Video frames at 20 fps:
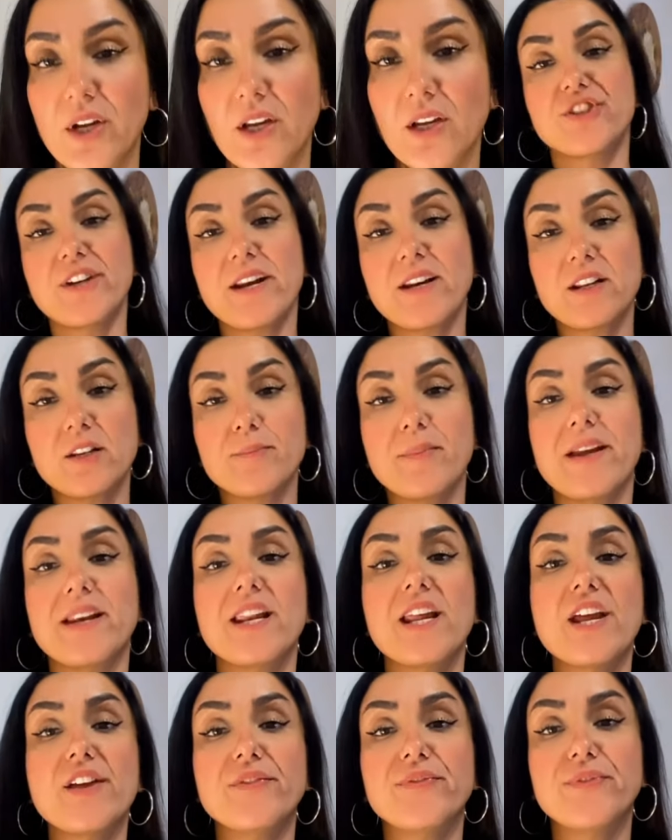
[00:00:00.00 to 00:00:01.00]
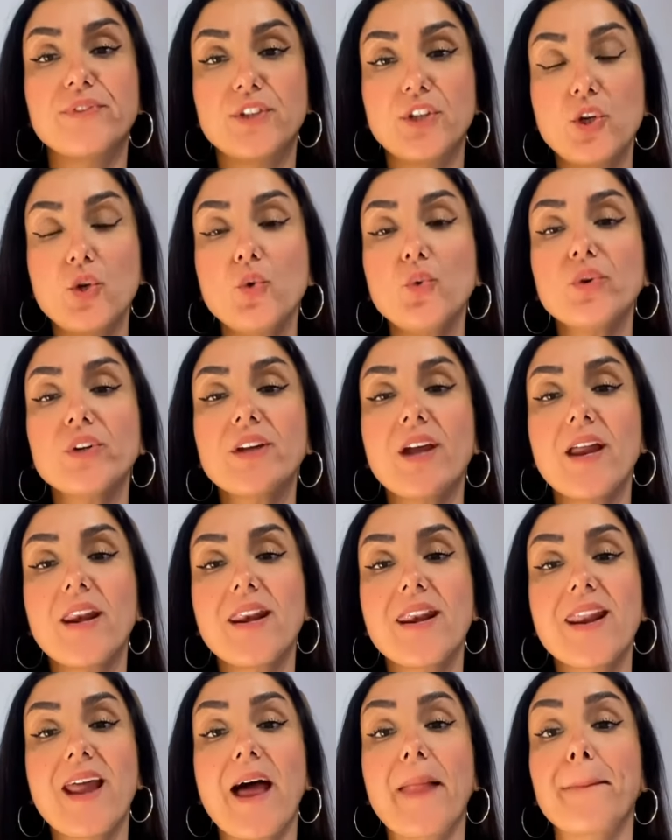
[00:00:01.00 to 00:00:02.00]
Gentlemen, if you
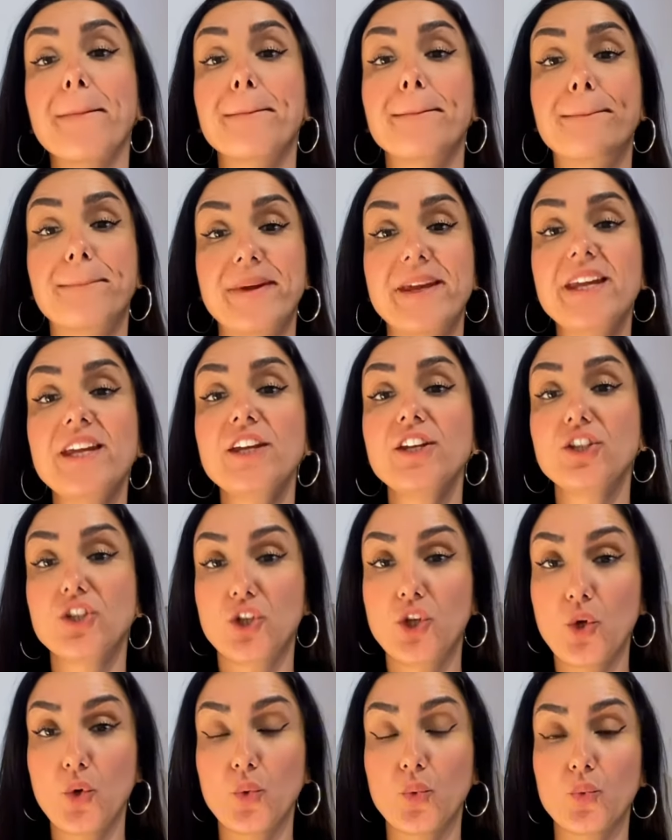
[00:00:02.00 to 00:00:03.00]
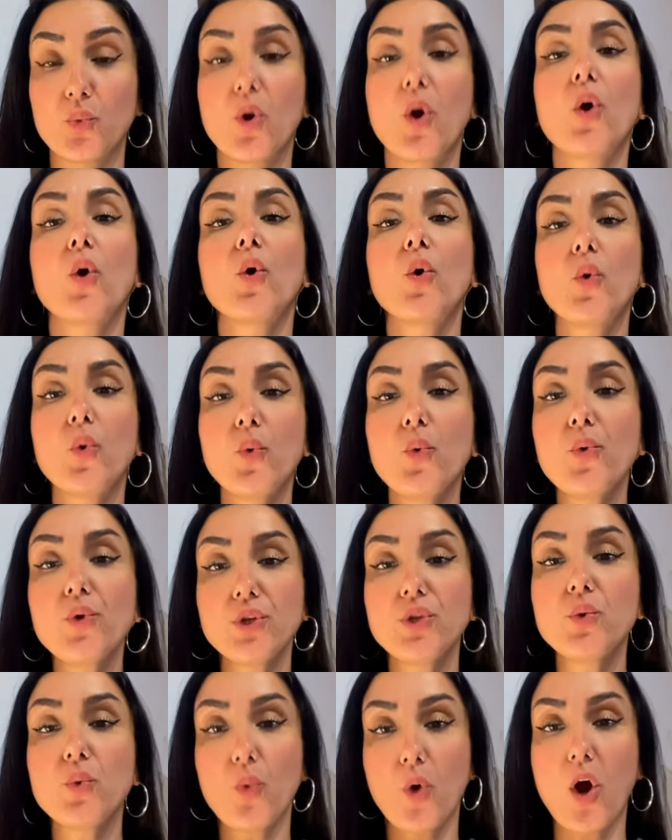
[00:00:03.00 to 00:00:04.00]
cannot be you, who
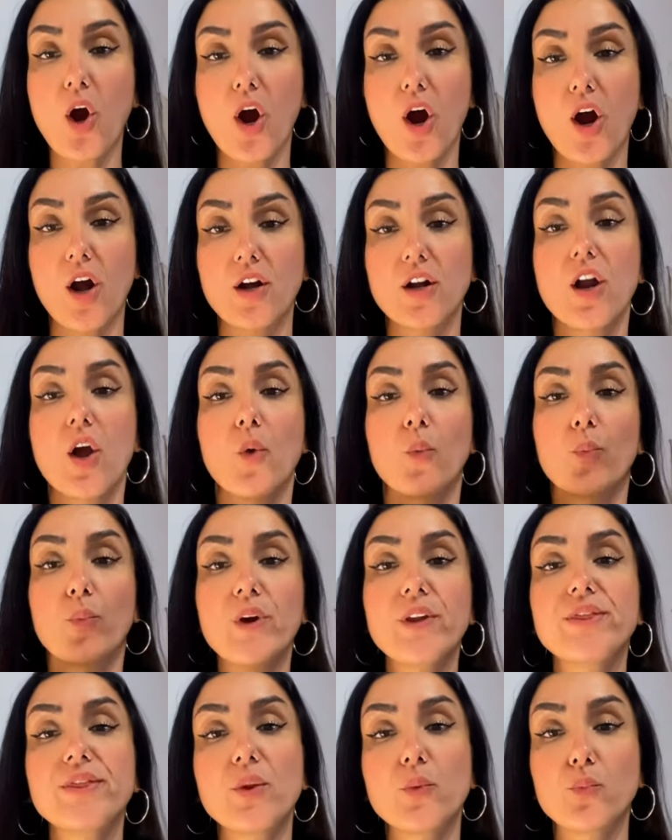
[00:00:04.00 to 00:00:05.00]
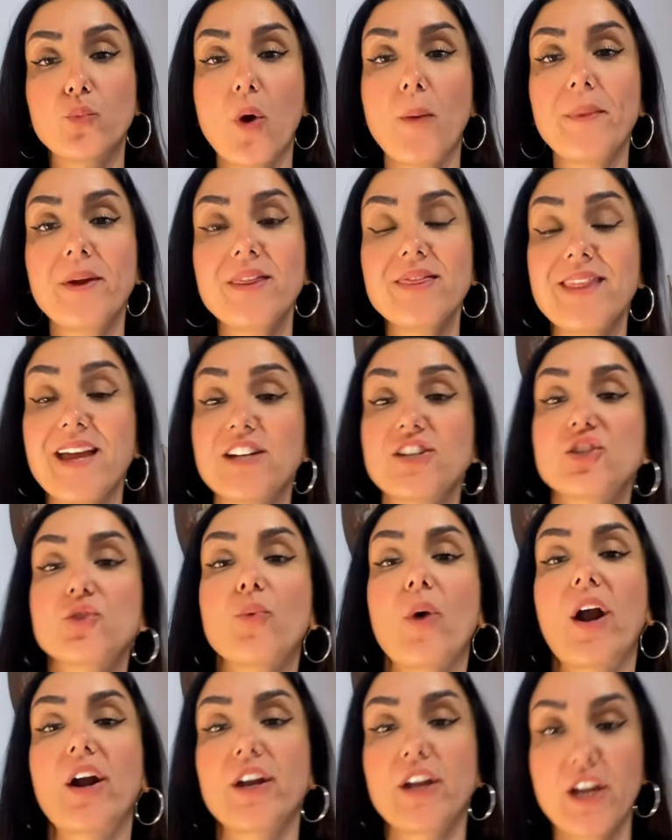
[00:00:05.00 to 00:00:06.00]
you are, with the woman that you
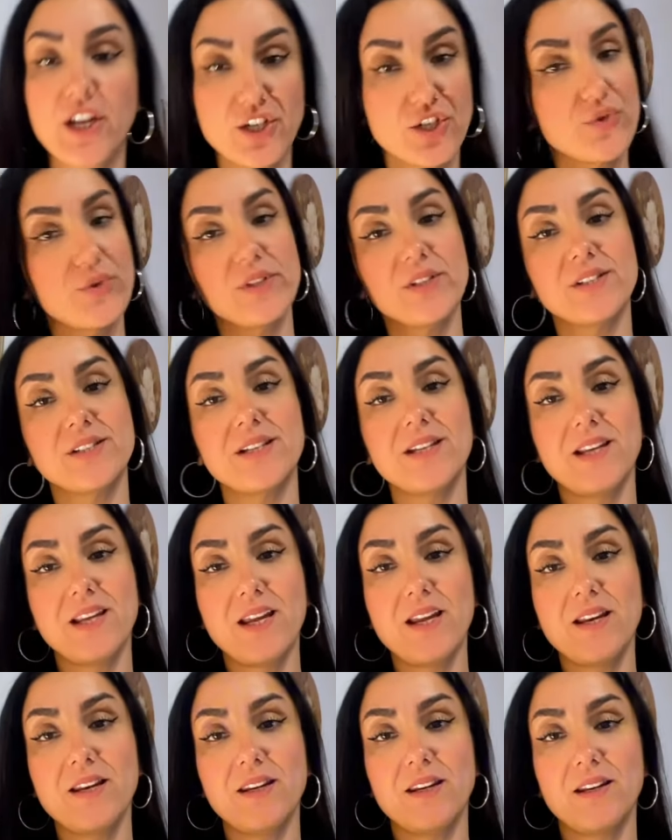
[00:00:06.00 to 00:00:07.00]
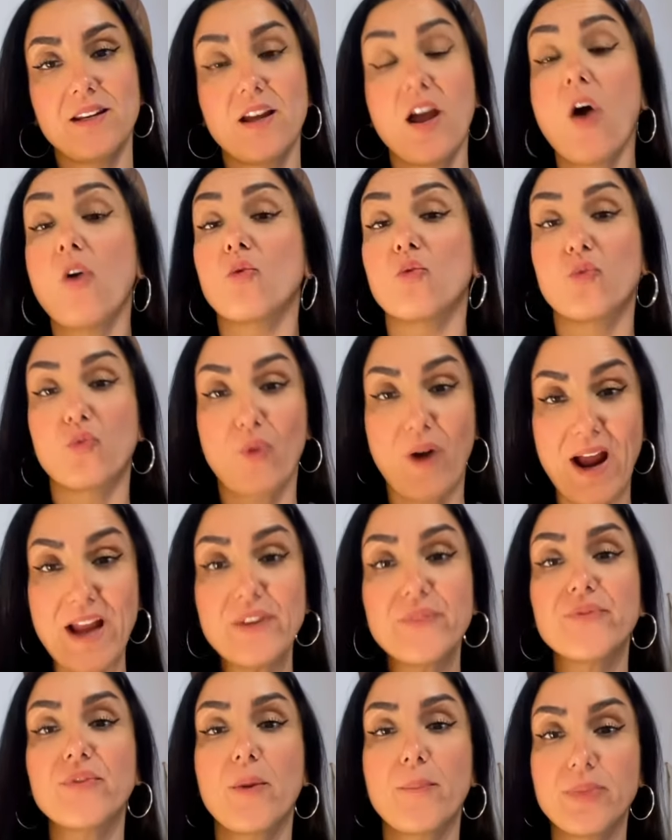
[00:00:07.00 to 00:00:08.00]
are interested in, right
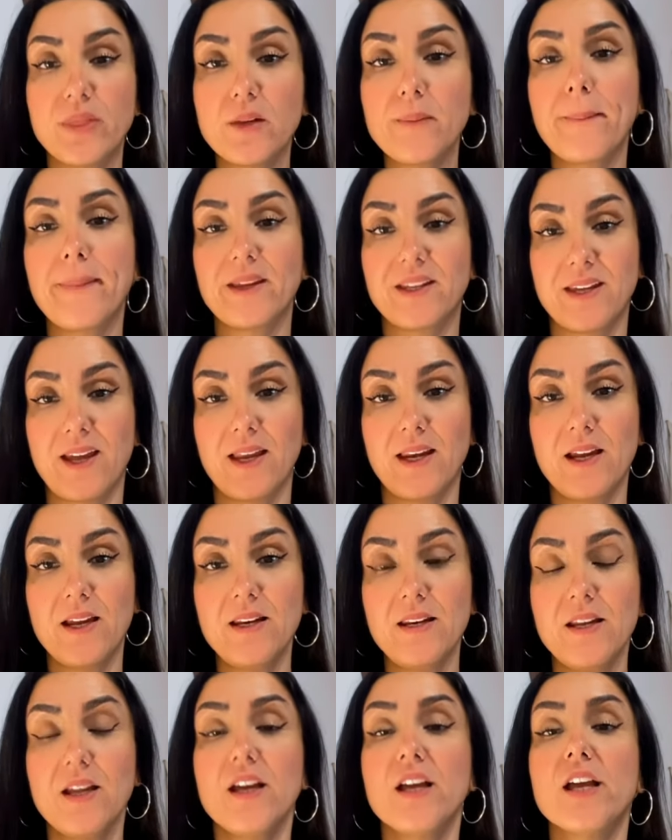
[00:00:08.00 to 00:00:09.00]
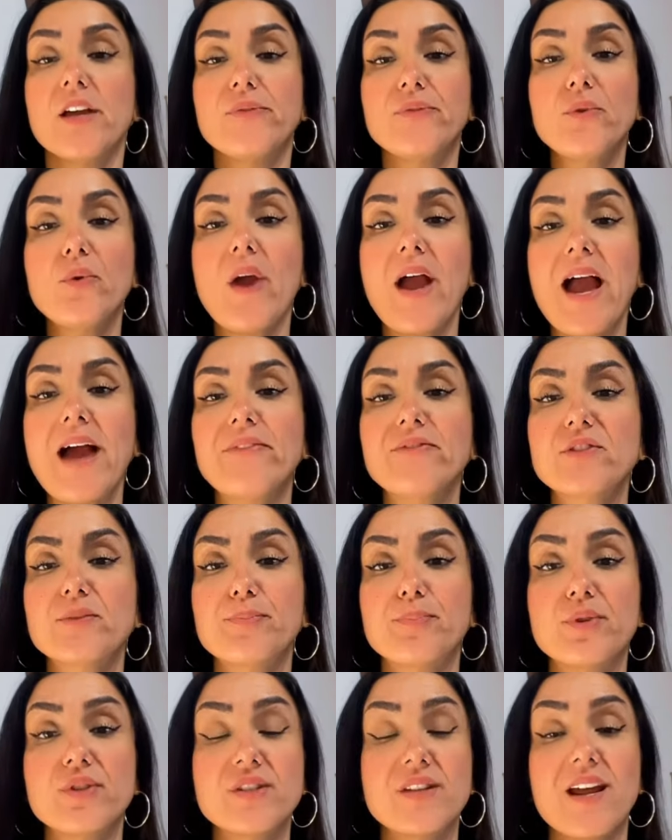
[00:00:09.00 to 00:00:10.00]
from the beginning, if you have to
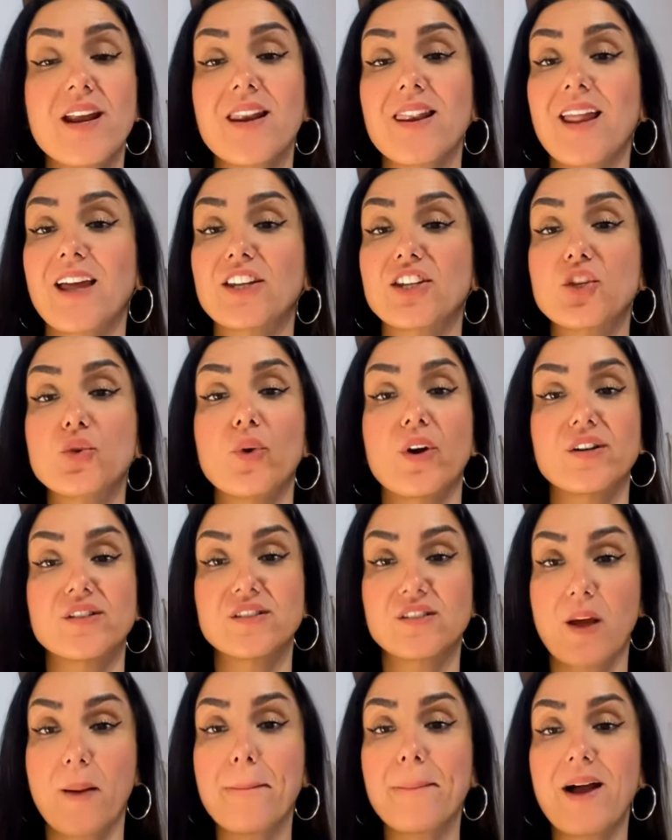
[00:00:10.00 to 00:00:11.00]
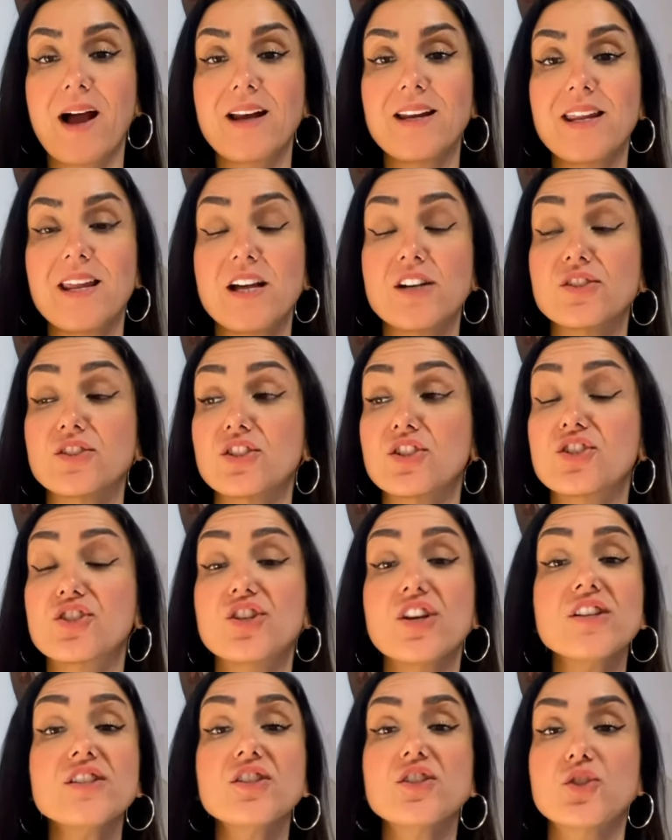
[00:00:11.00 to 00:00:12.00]
pretend like you are somebody else
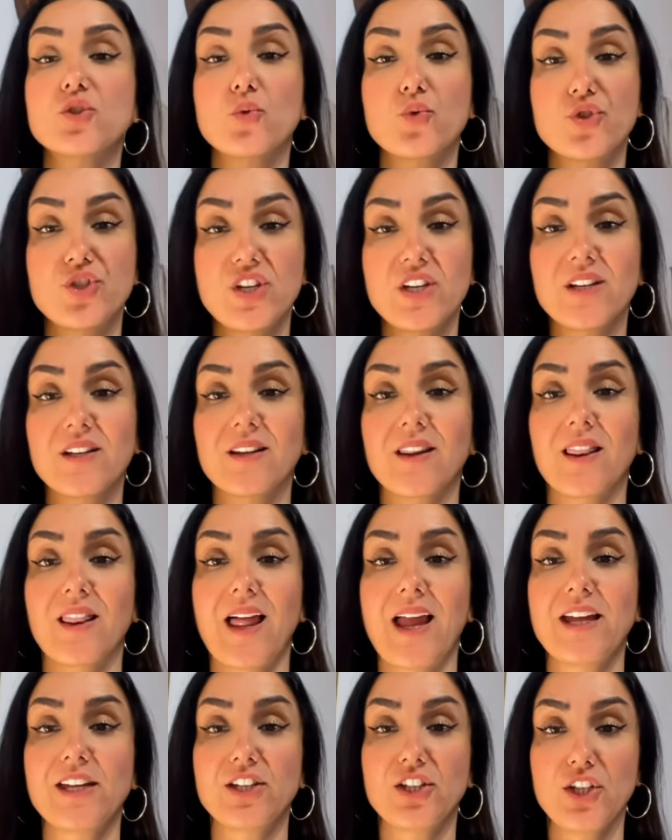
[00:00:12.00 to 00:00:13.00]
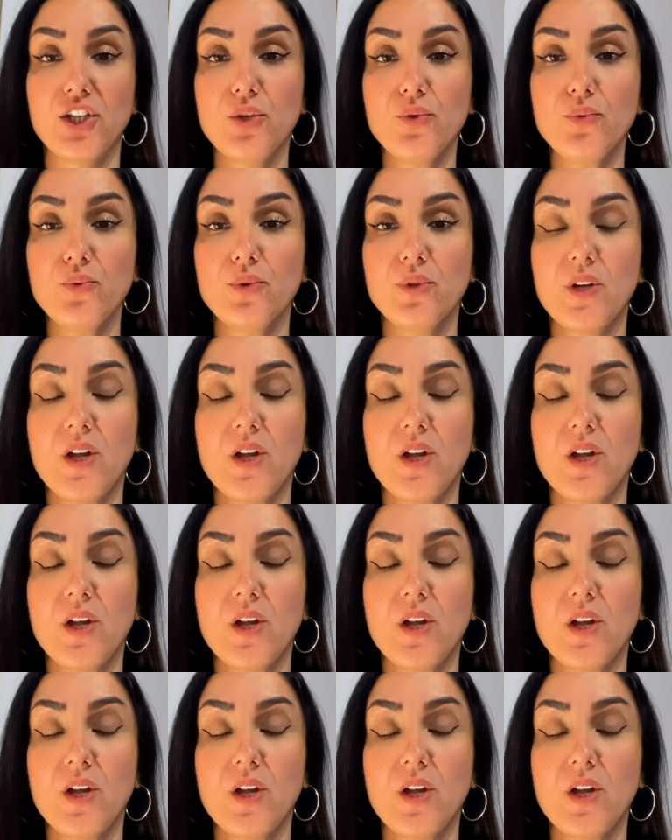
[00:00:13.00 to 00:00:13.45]
just so she can like you,